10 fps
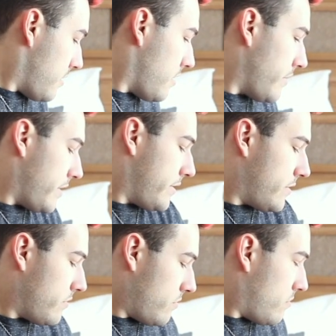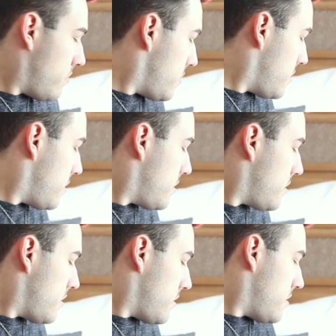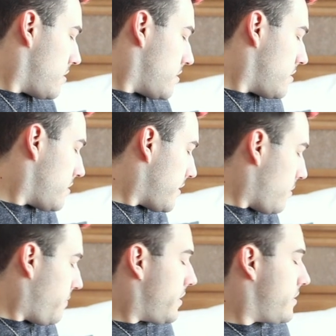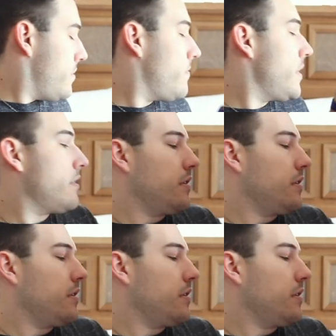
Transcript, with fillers: Alright, so now for the duvet